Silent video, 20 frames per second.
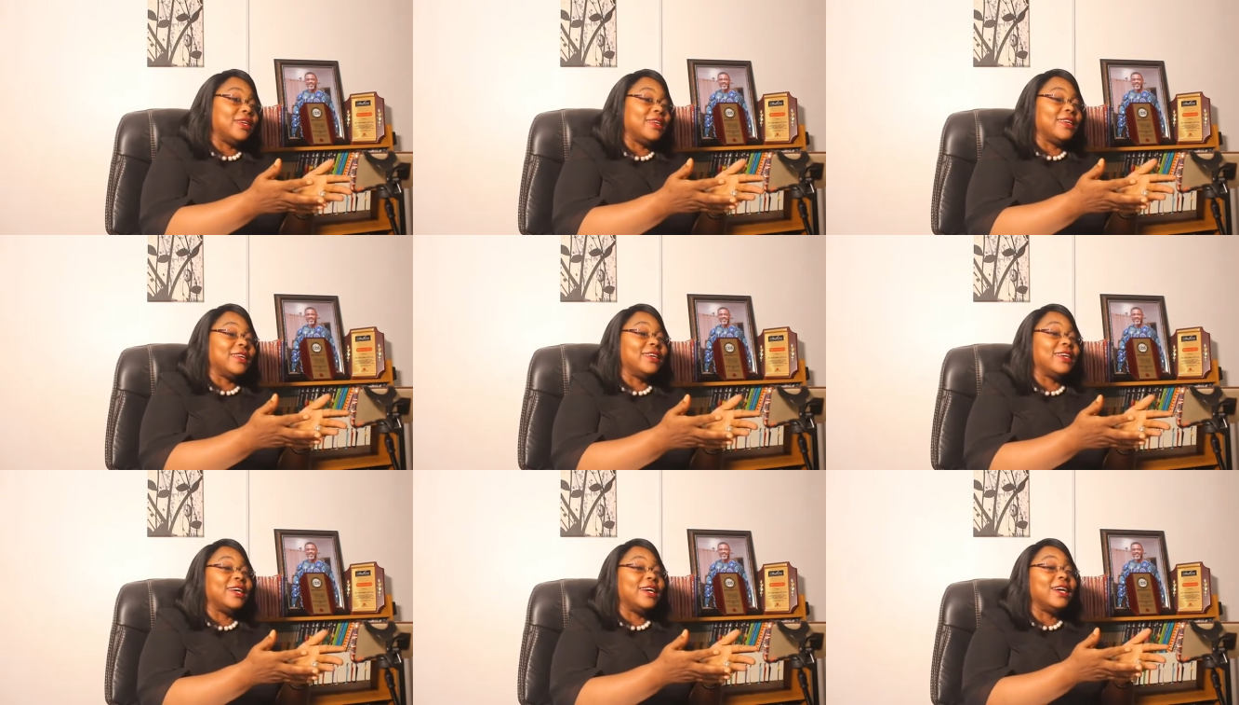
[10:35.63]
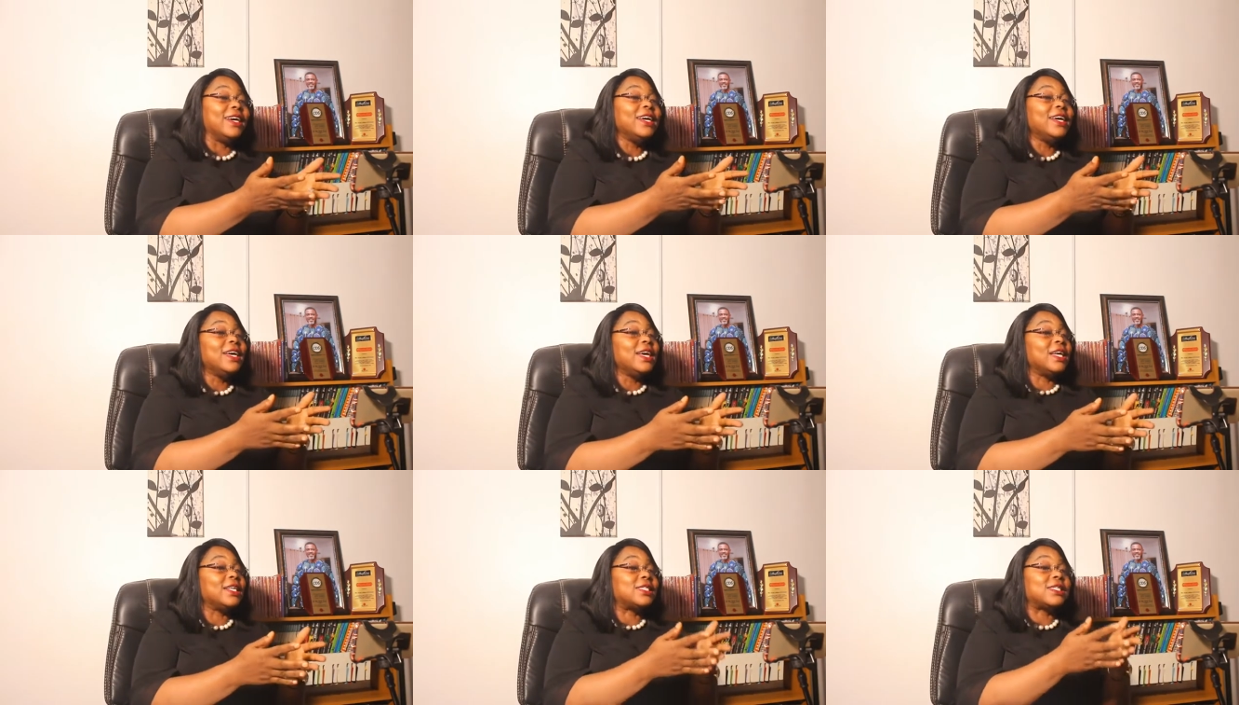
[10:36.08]

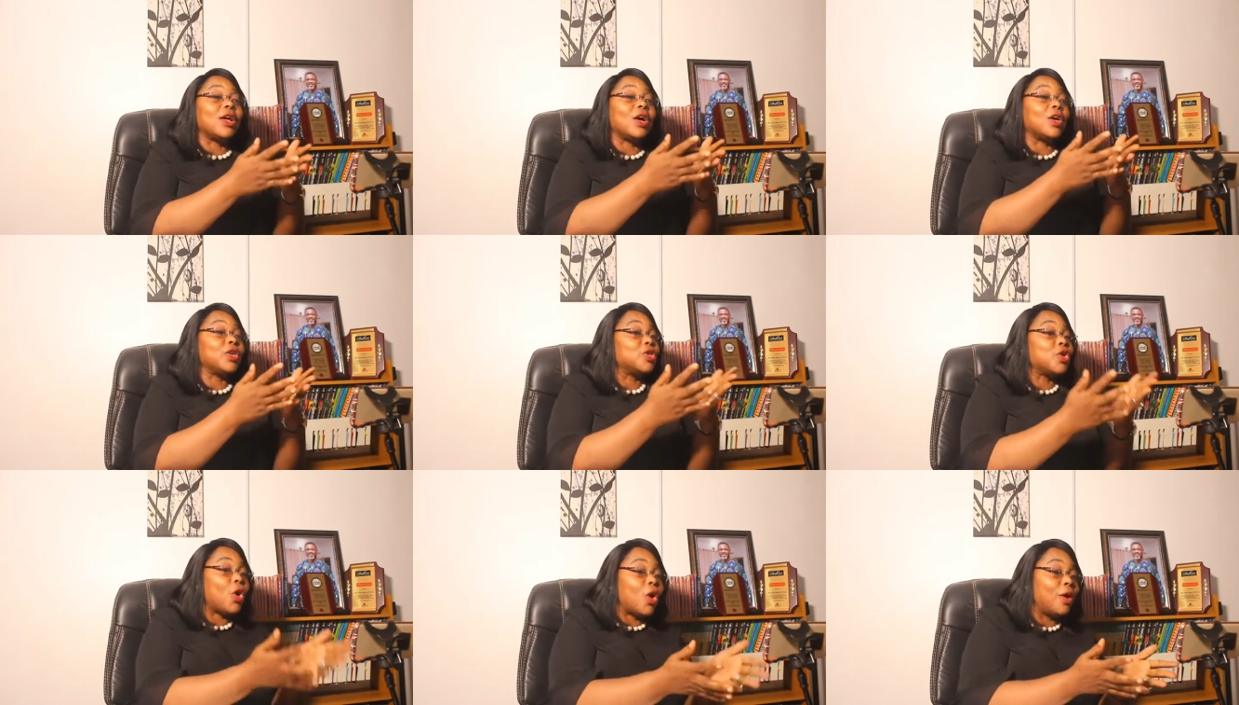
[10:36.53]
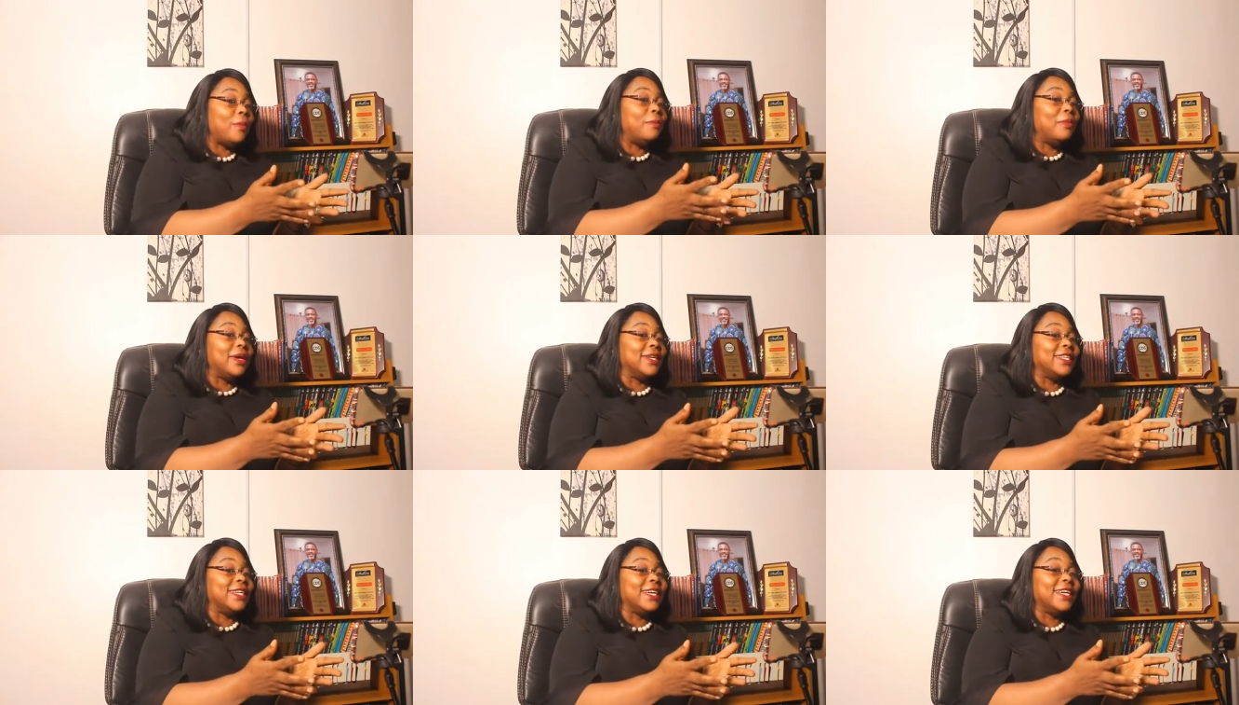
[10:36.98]
it's not your
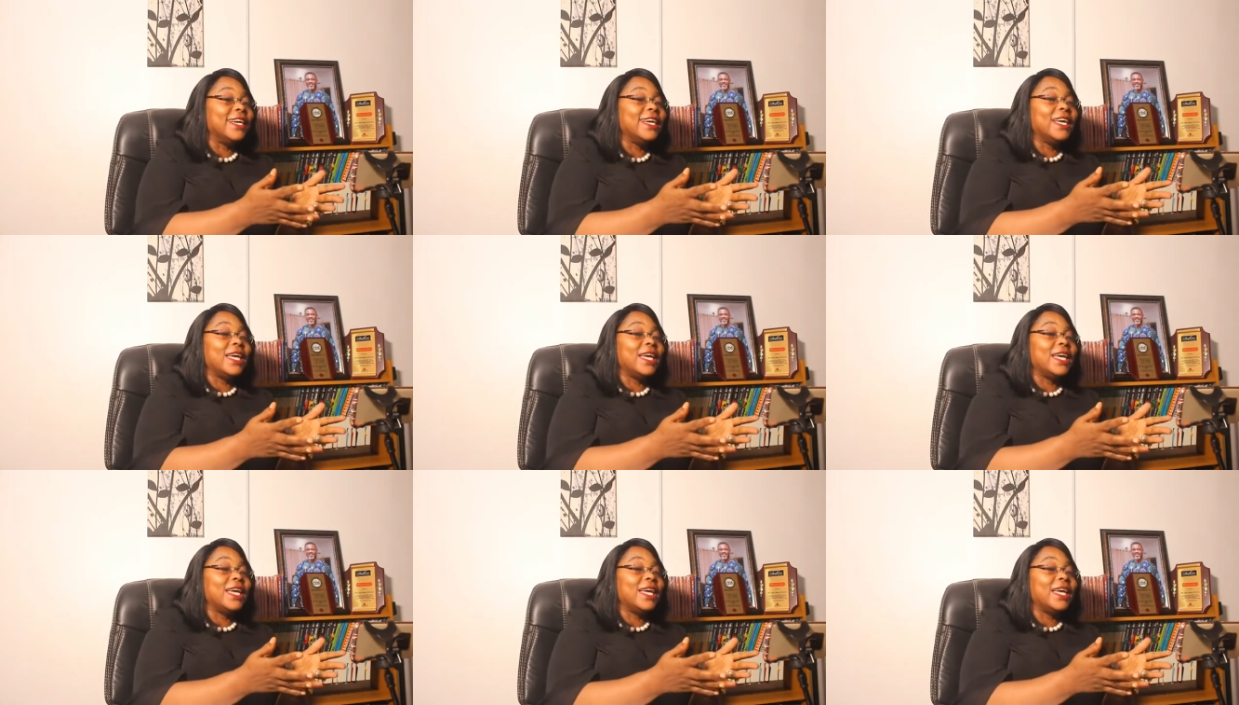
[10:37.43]
money.